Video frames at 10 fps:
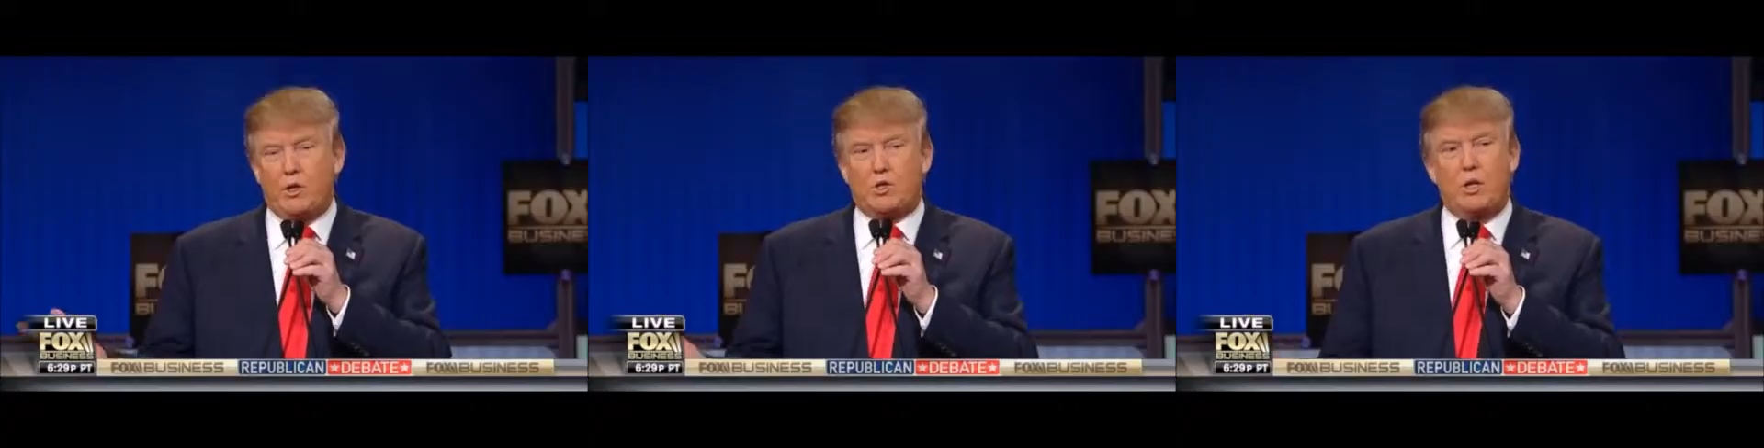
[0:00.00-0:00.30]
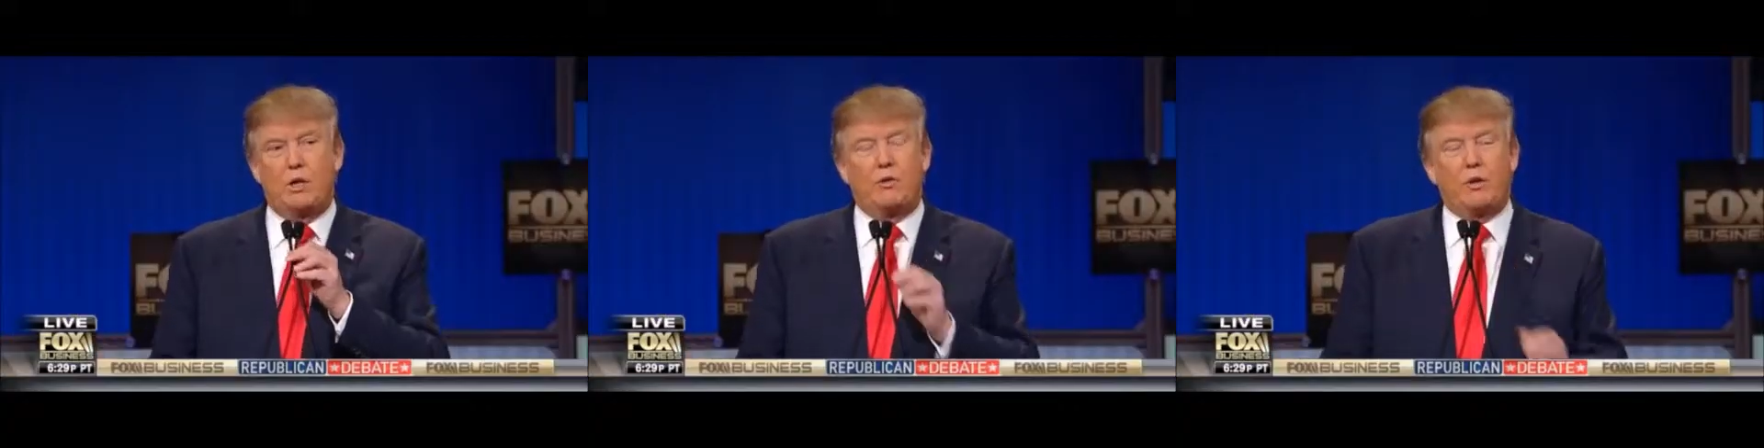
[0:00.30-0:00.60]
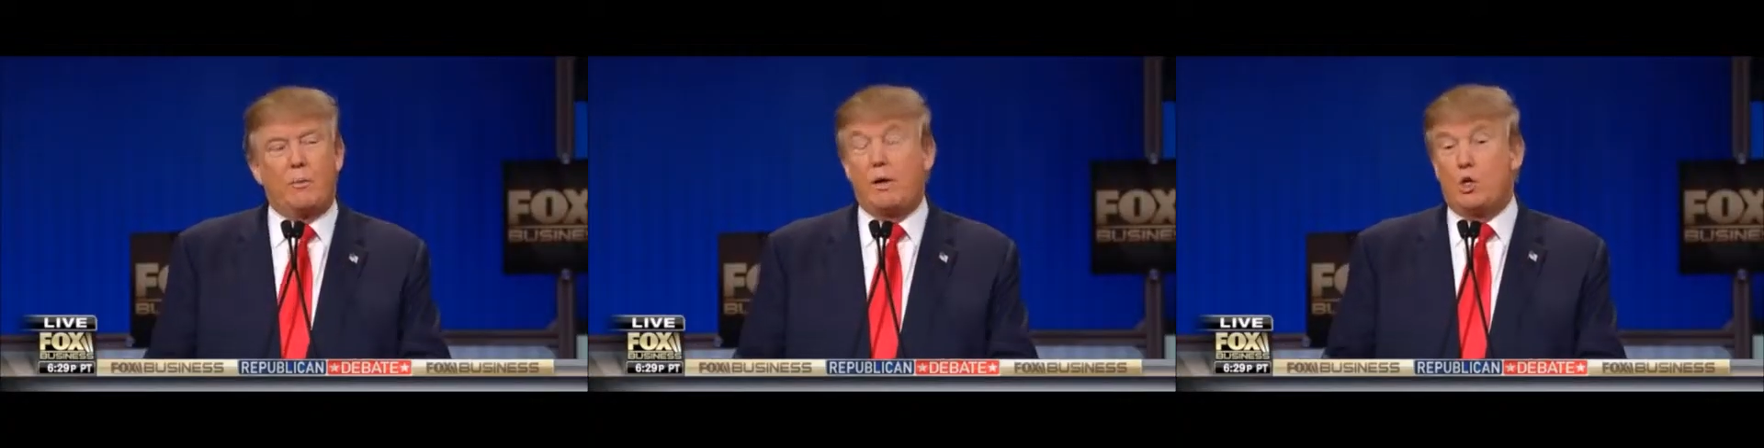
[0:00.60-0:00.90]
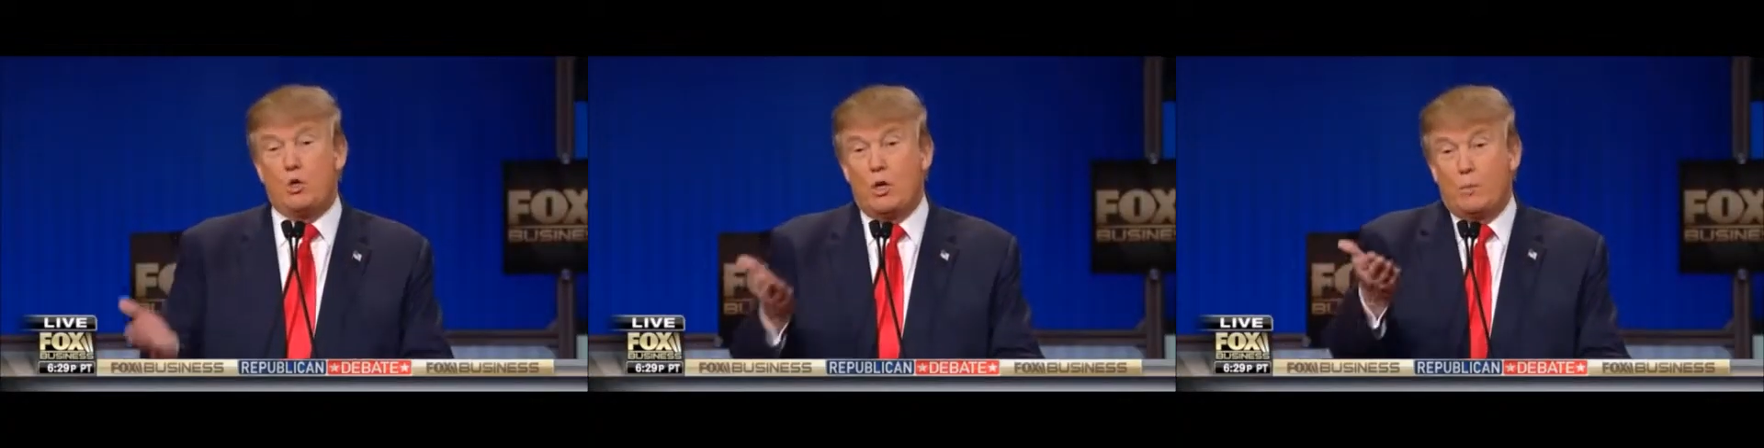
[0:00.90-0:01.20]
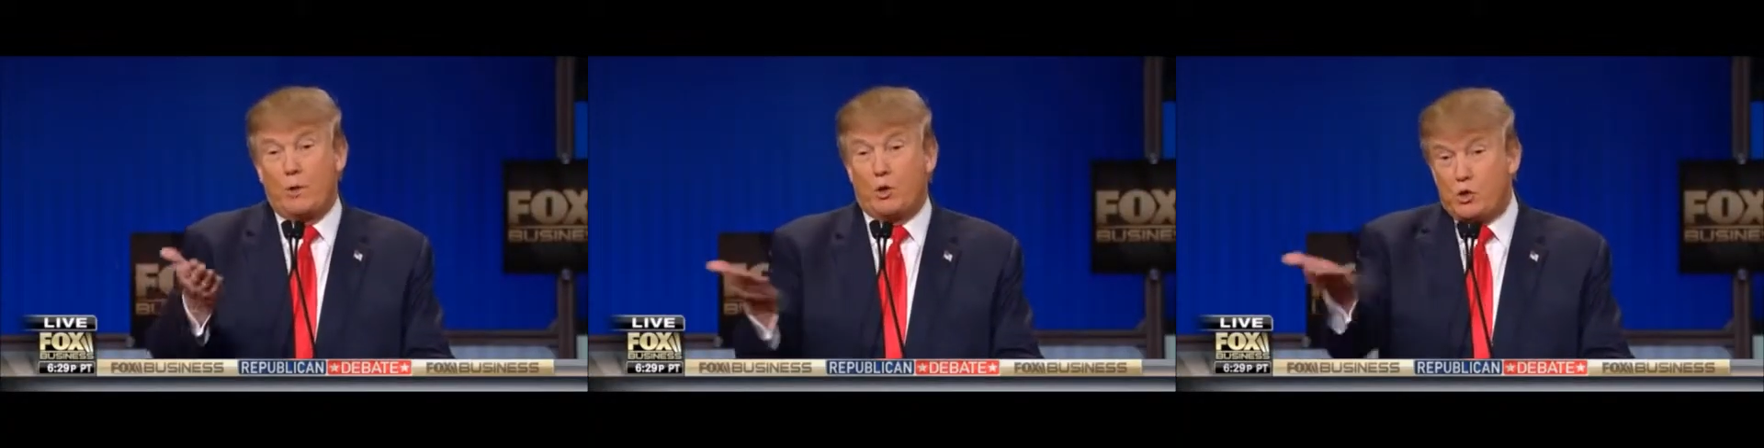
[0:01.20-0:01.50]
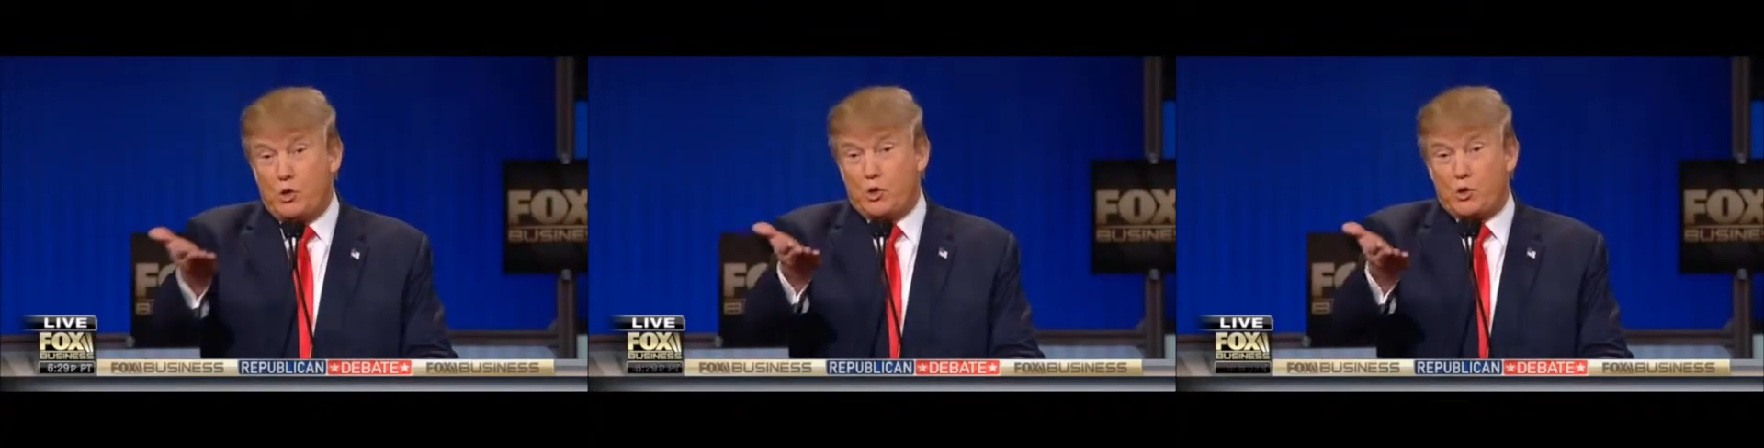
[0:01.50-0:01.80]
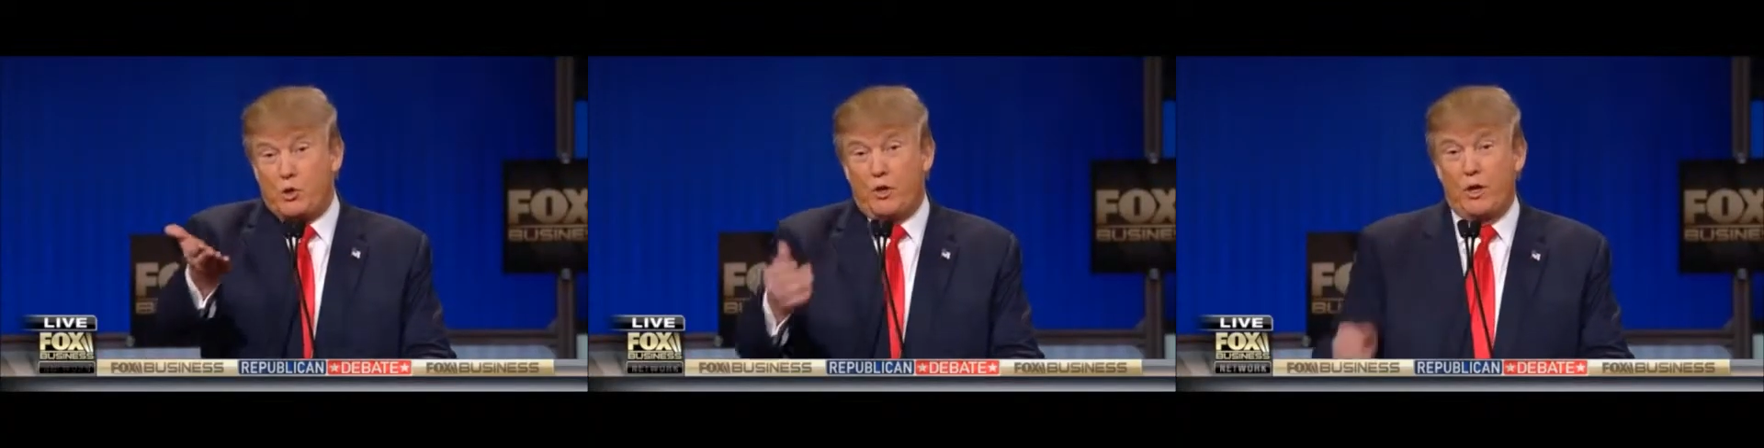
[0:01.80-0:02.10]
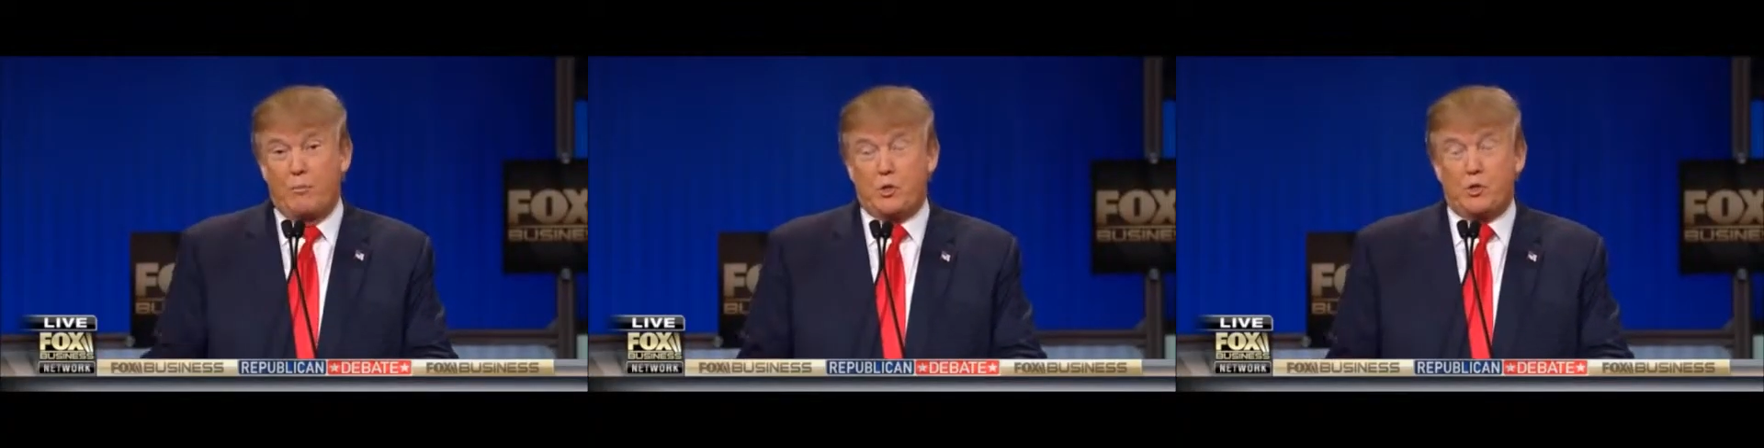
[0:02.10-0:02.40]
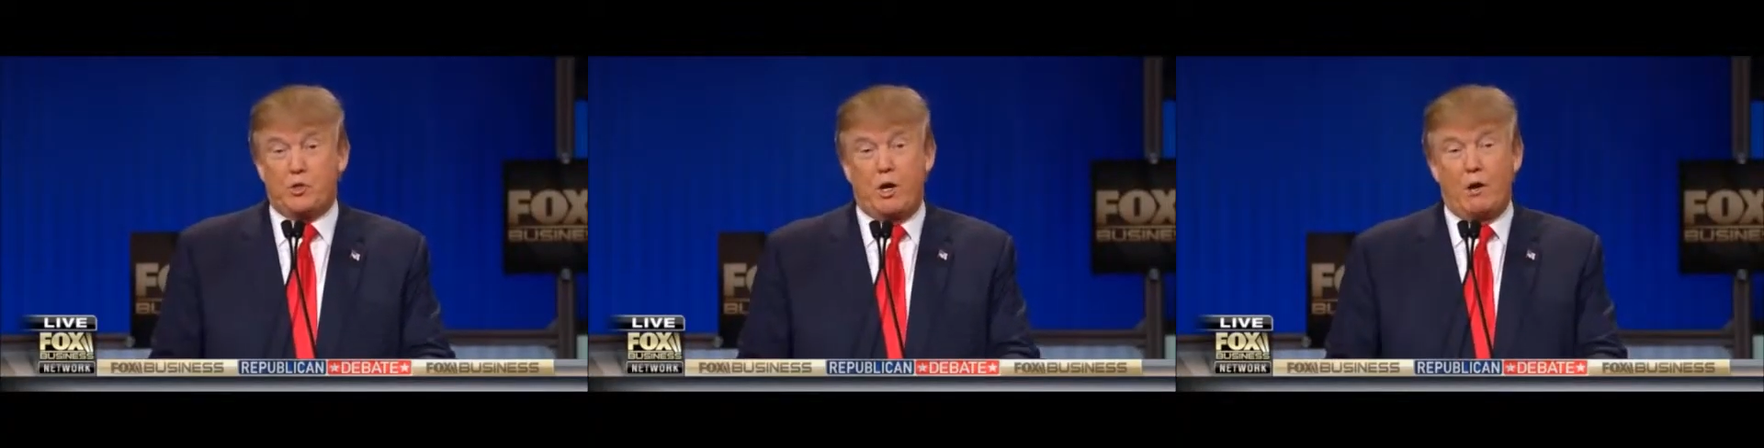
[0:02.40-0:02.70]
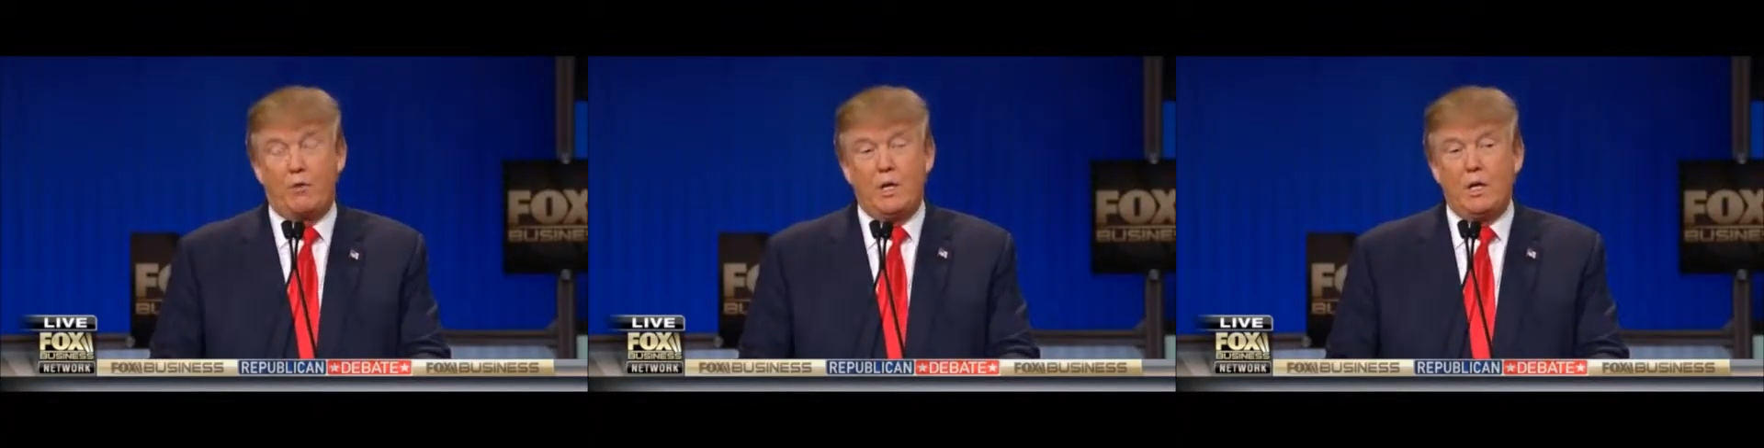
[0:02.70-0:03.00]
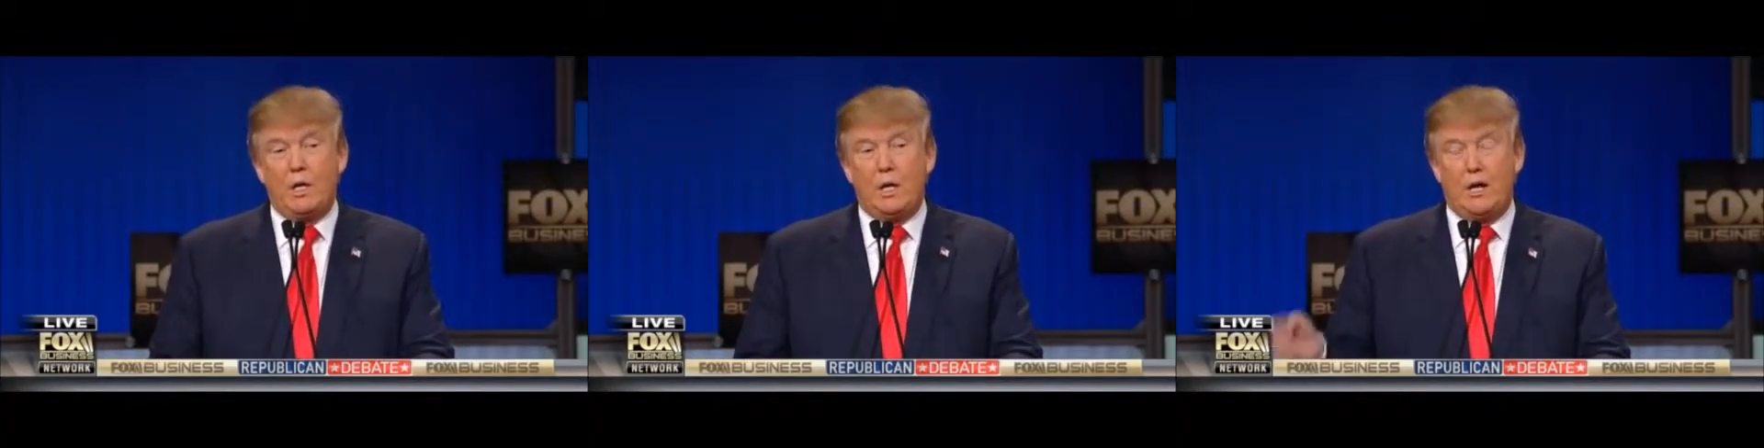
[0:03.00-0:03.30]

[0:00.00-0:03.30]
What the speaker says: just tell you something, and you know because you just saw the numbers yourself.